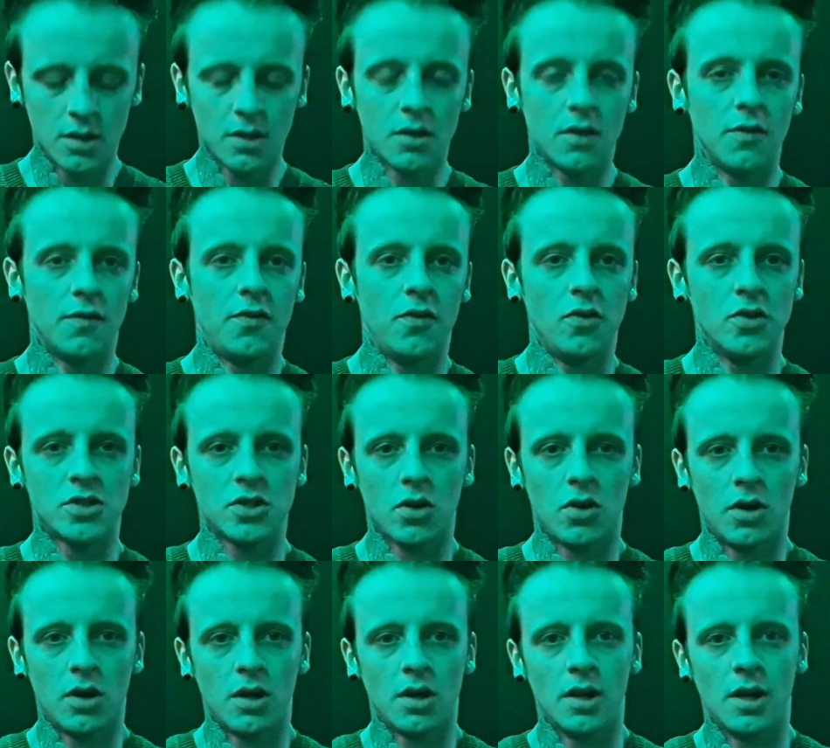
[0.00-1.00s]
The first
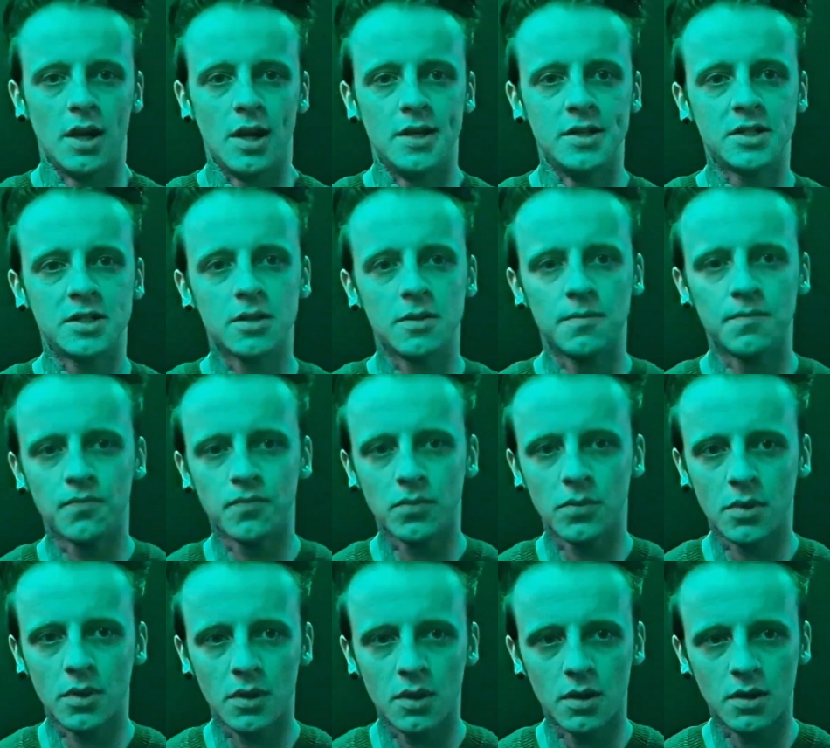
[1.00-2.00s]
oil is
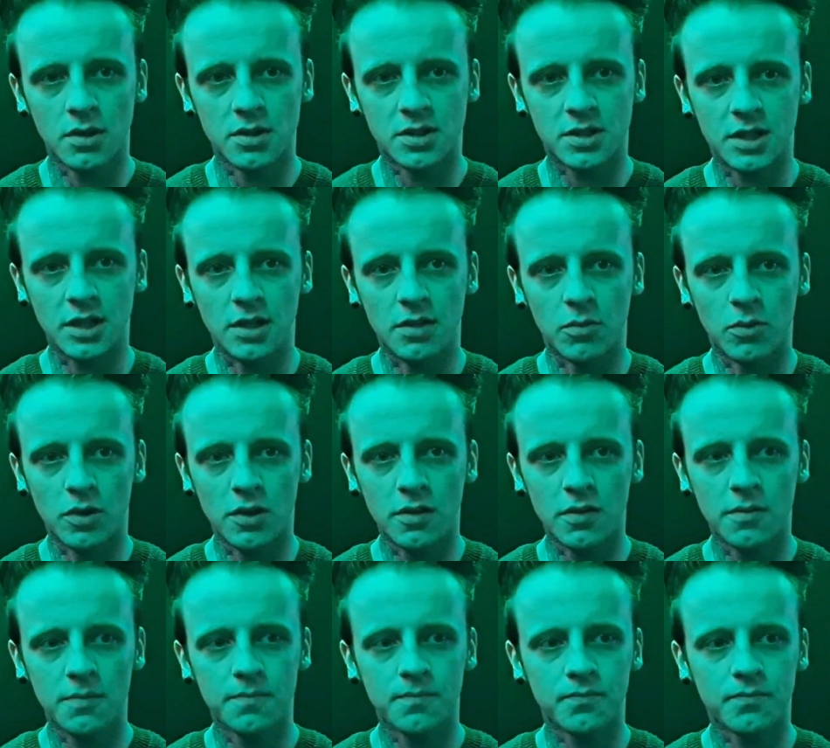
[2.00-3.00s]
cedarwood,